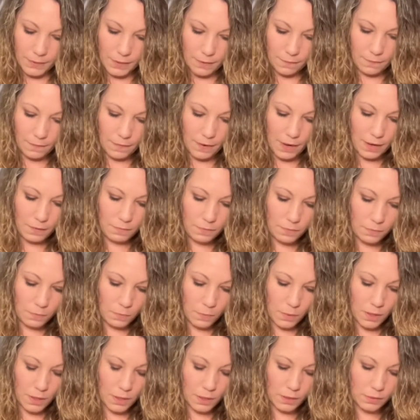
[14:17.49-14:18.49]
Five of
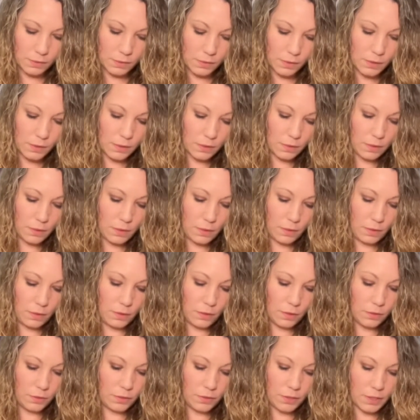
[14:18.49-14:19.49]
Wands.
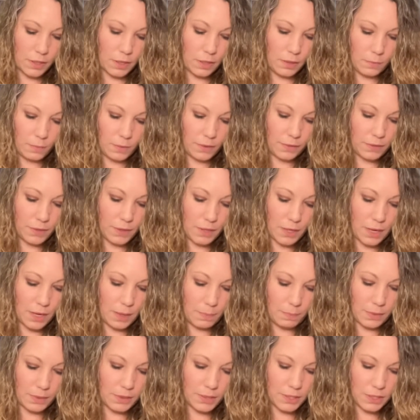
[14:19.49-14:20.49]
You're done with the
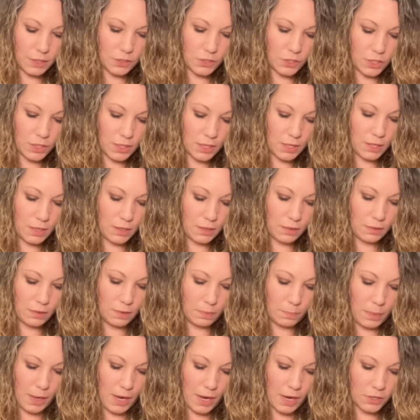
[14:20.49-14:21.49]
competition, the
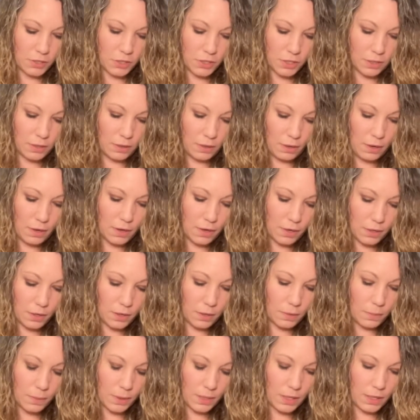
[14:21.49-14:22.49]
passionate
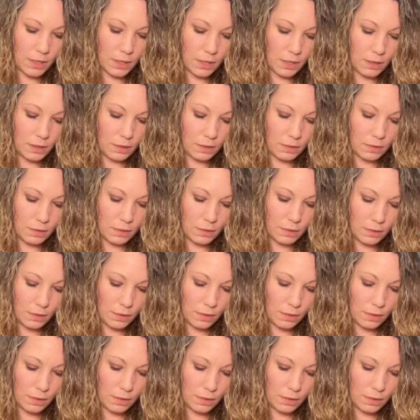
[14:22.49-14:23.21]
arguing,